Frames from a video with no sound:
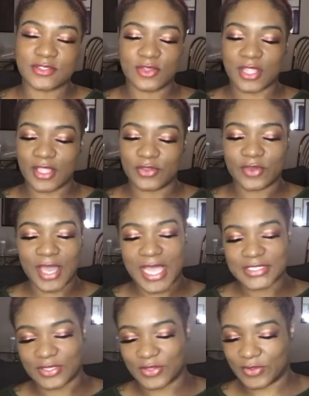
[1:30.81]
You
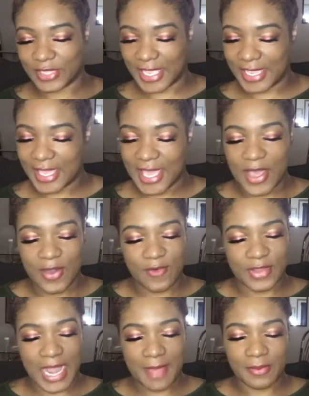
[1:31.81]
guys don't know, like,
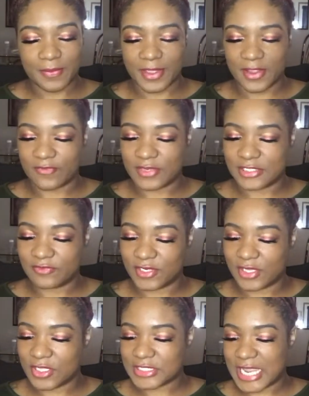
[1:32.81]
when I prepare for these
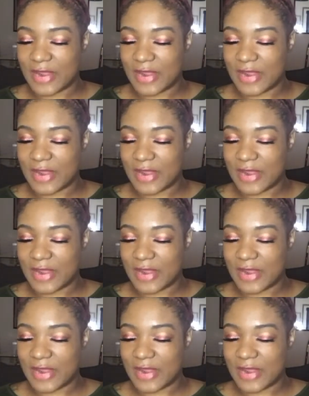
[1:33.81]
videos,